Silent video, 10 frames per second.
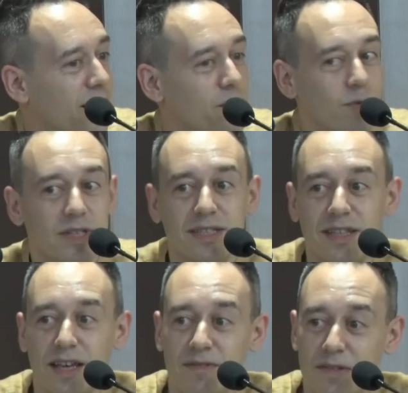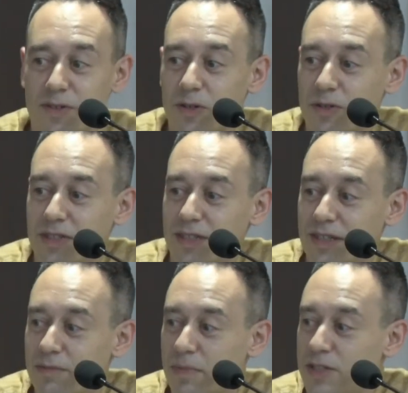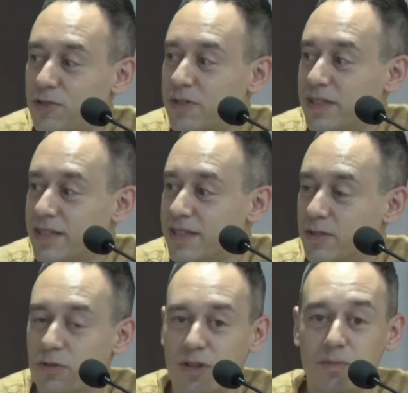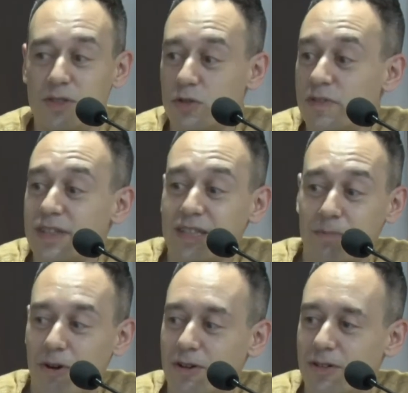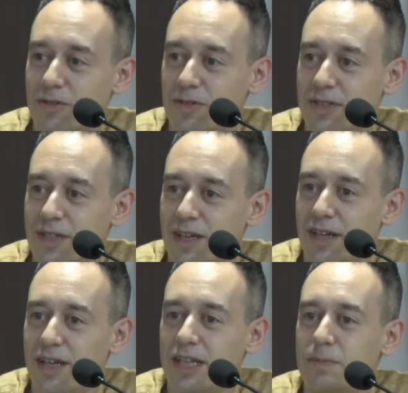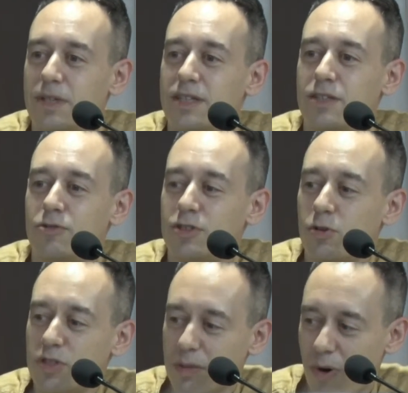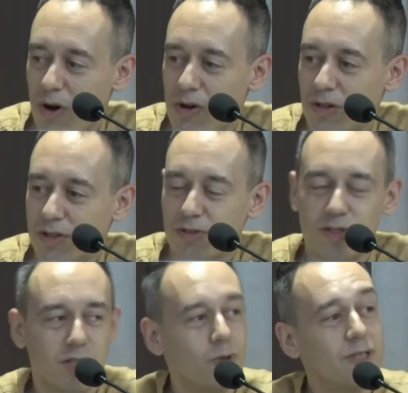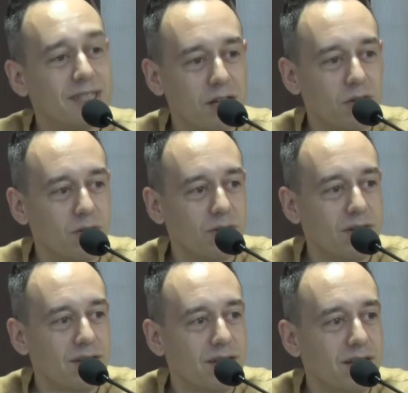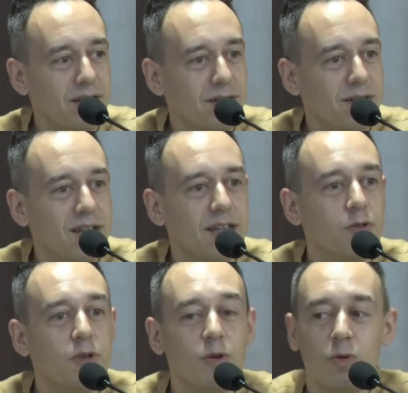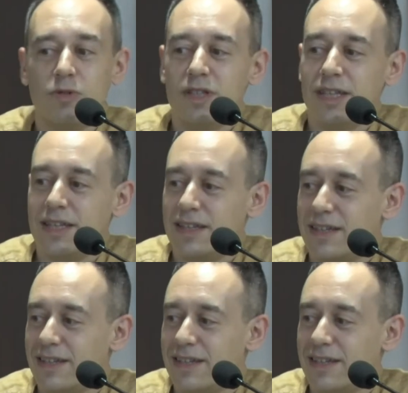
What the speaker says: The reason they have difficulty in measuring these or observing these particles is because they're so small, they're so subtle, that you can only